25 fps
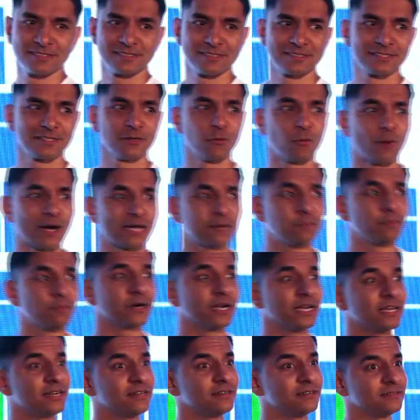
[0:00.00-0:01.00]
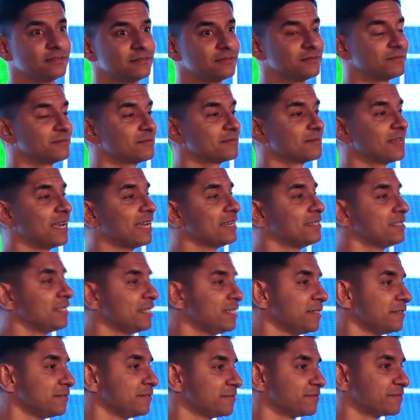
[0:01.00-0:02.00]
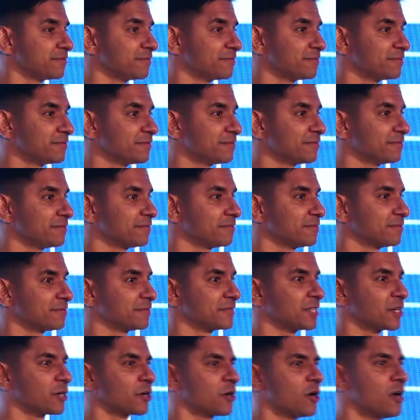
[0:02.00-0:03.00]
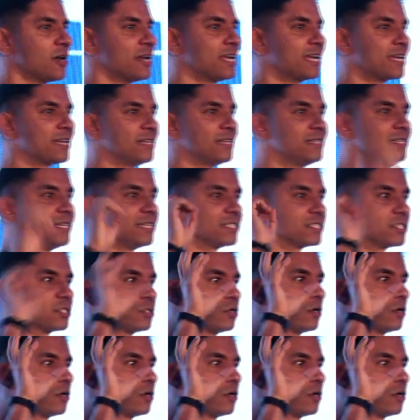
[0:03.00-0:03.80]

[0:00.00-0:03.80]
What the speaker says: White bread and tea. Chronic illness, you got to